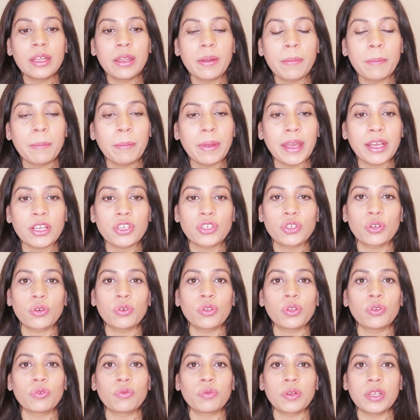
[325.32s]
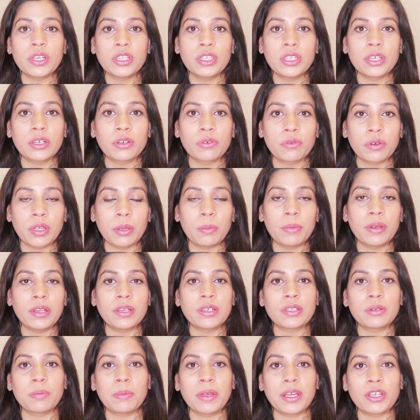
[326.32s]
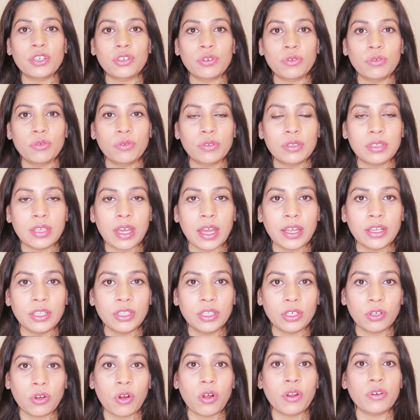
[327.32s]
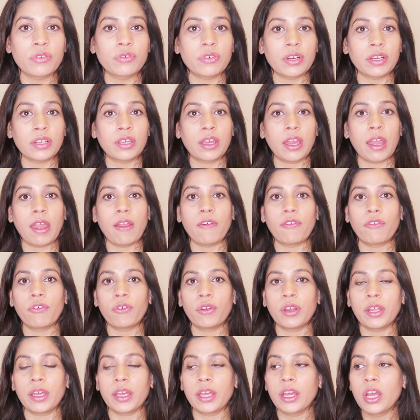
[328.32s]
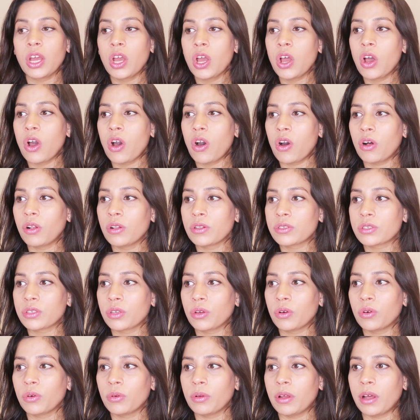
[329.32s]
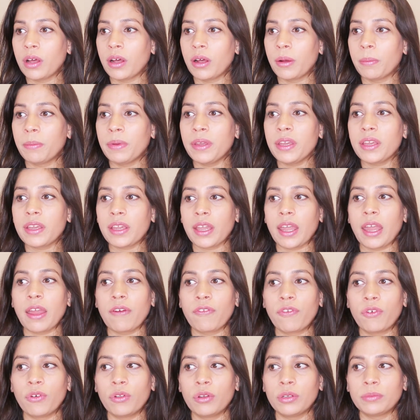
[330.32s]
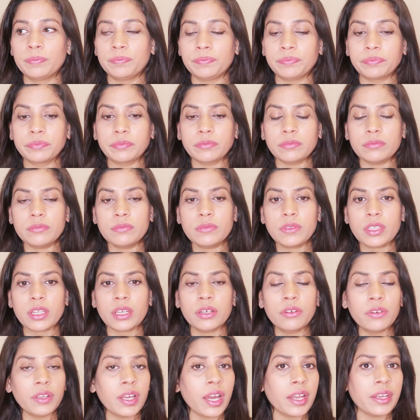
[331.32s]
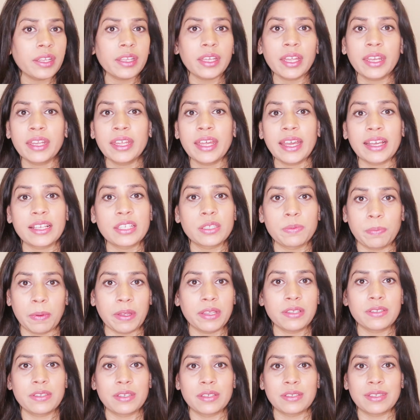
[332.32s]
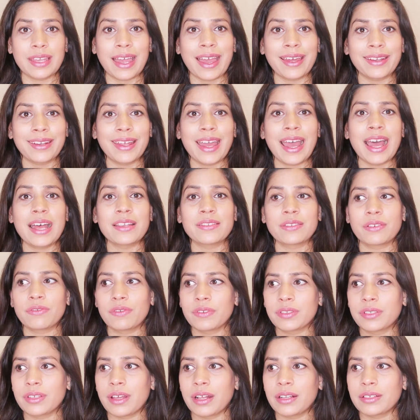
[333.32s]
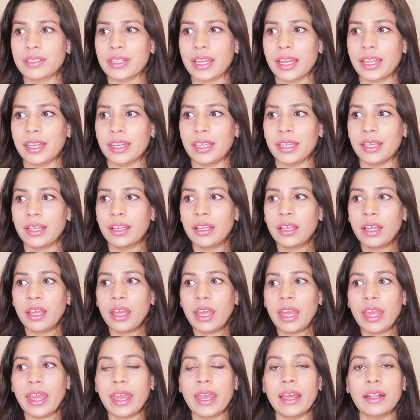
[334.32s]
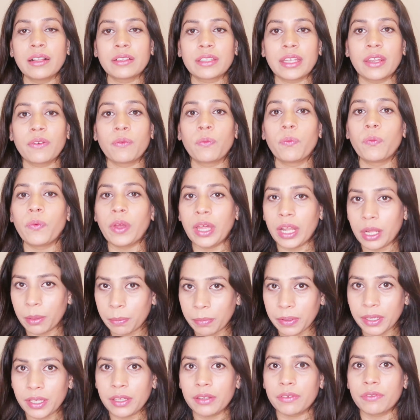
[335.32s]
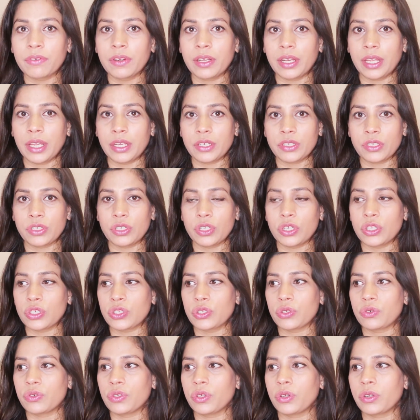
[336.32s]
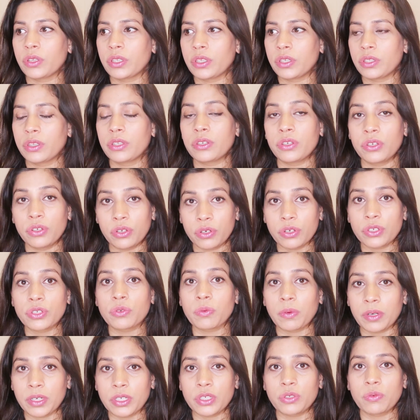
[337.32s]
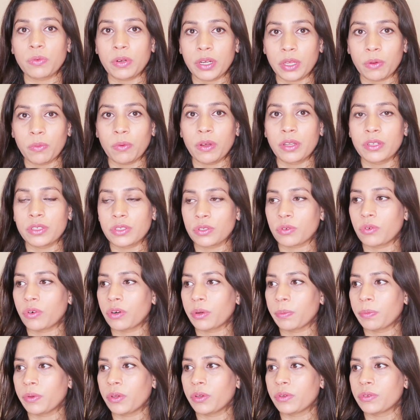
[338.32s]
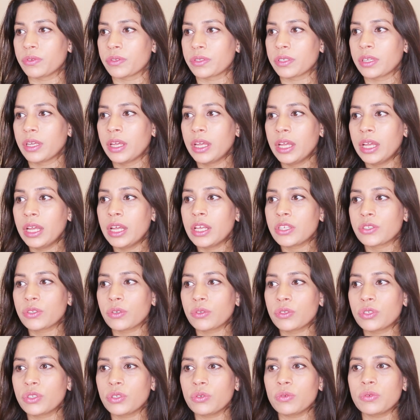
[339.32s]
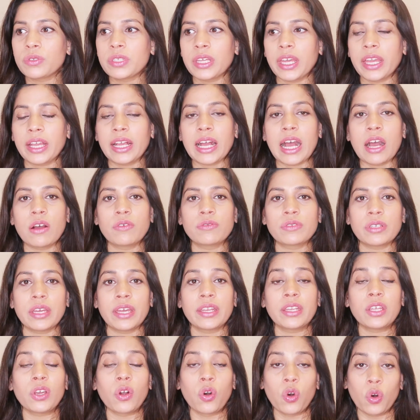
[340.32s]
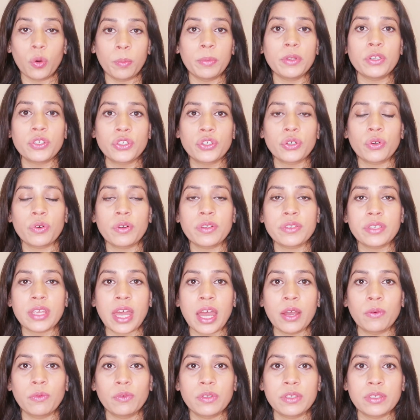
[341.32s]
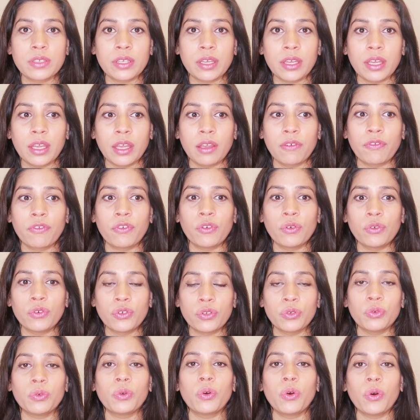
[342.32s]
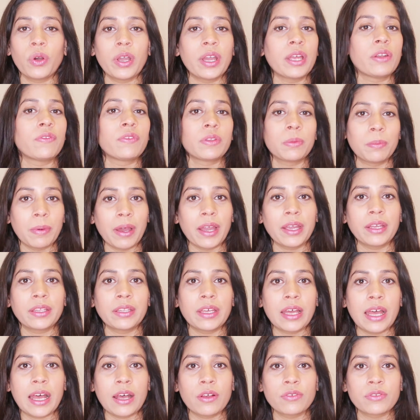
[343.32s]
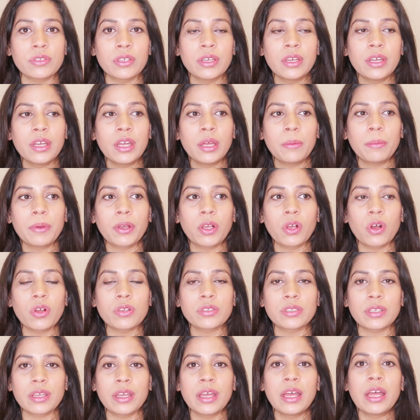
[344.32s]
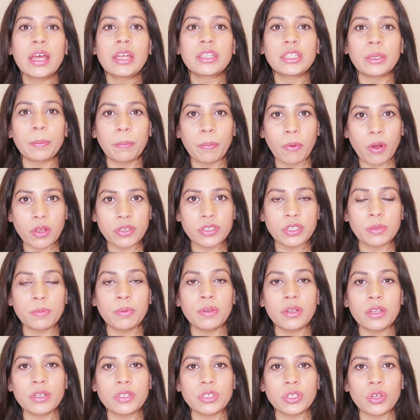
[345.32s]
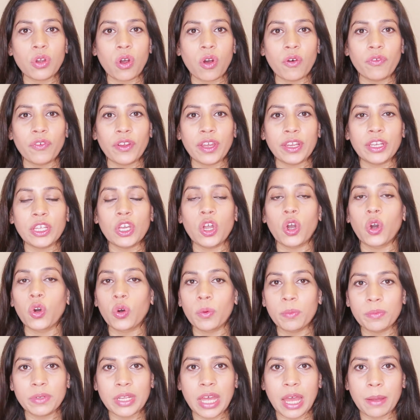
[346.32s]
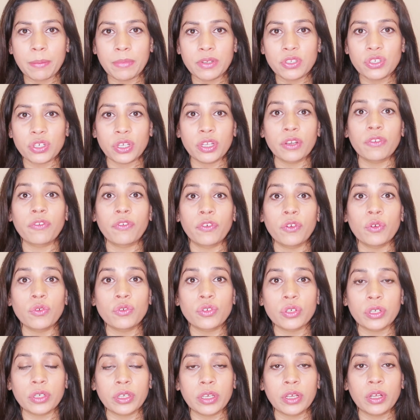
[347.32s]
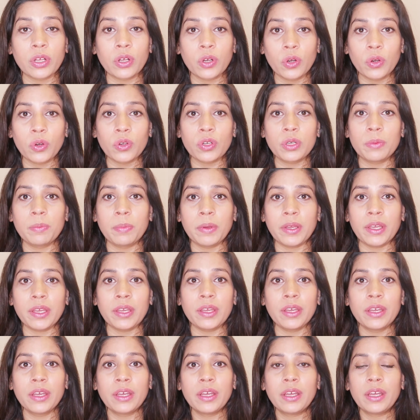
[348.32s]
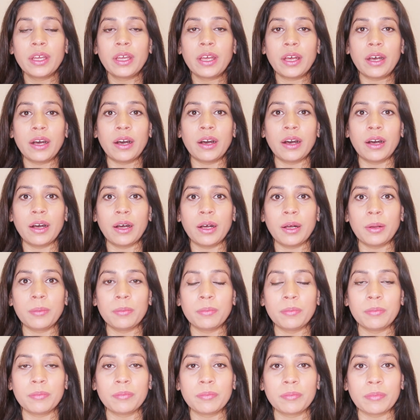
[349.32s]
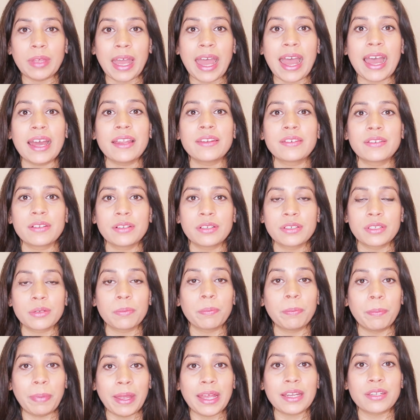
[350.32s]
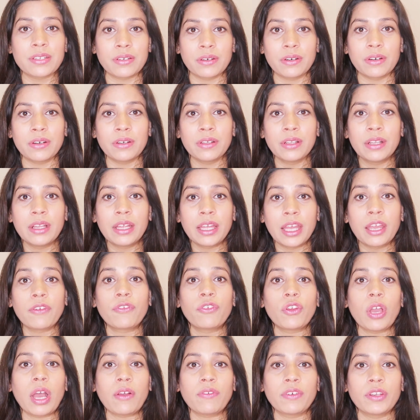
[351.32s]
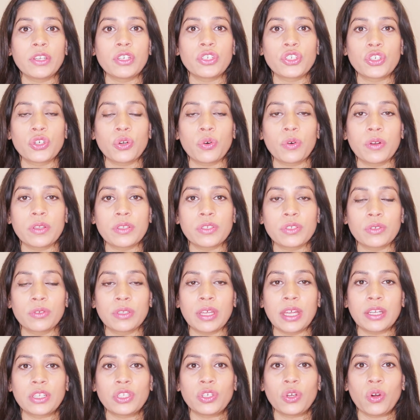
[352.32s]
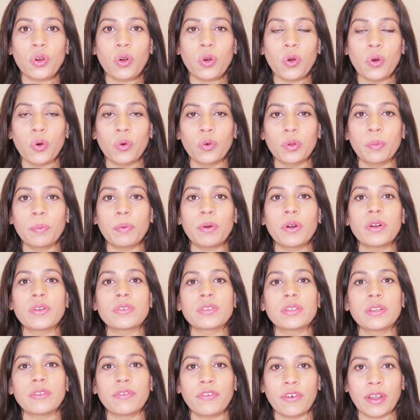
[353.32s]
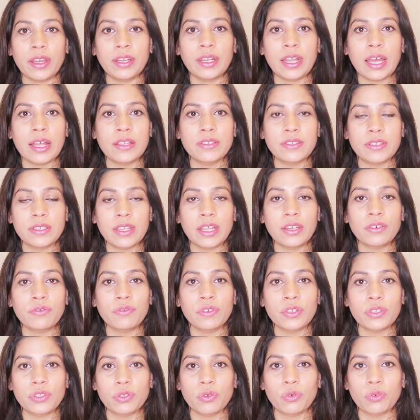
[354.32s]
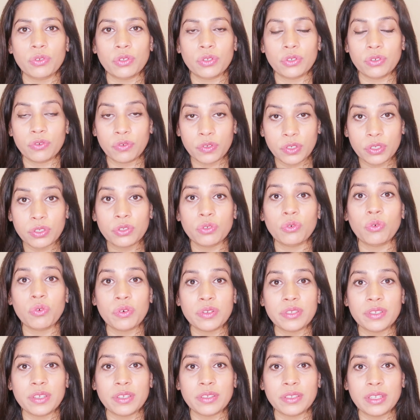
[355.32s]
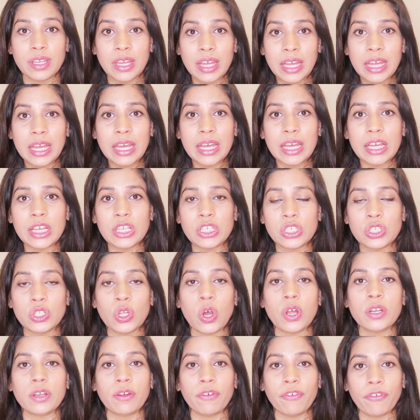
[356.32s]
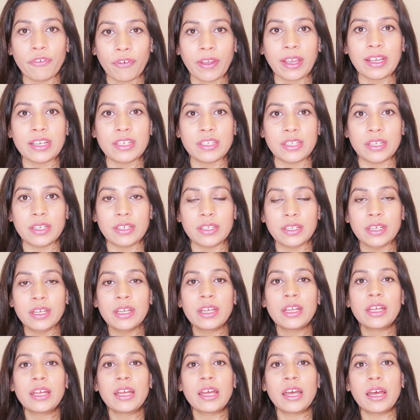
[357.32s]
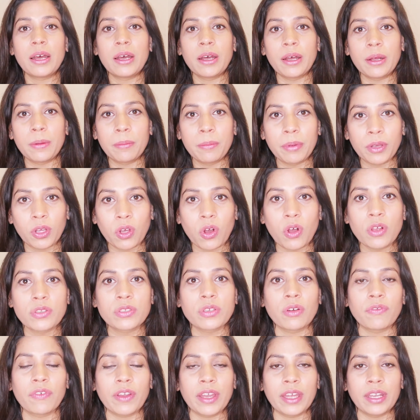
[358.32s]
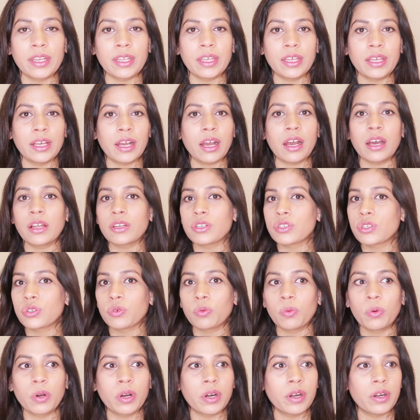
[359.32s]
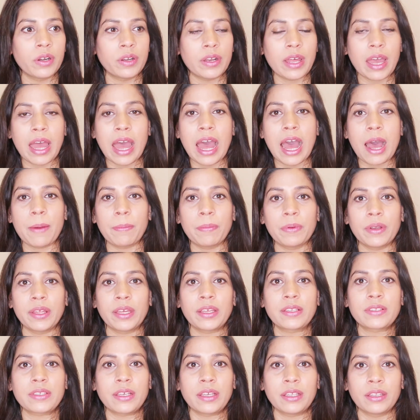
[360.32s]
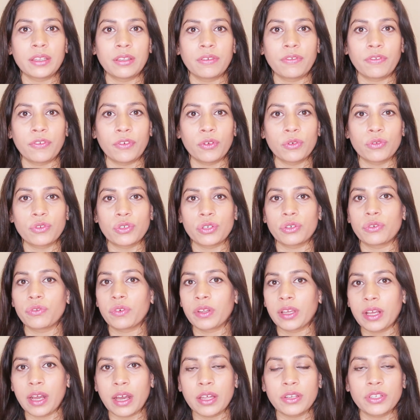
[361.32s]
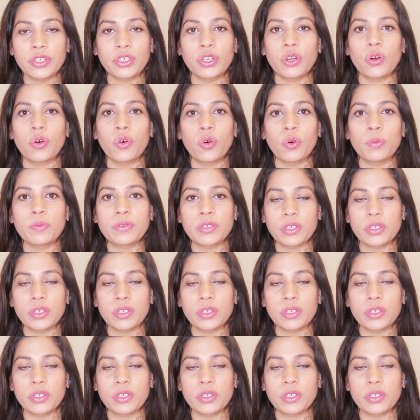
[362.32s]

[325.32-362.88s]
make sure you read the agreement, make sure you sign the contract carefully. Also, be careful regarding any expenses, and as a result, any health and well-being related issue during the year 2021, Scorpios. So do take out any home insurance, I would say, if you do go ahead with buying the house, because the possibility of any home damage in future could be handled better if you have an insurance, so that your own personal finances and resources is not affected because of any untoward happenings in the future regarding your home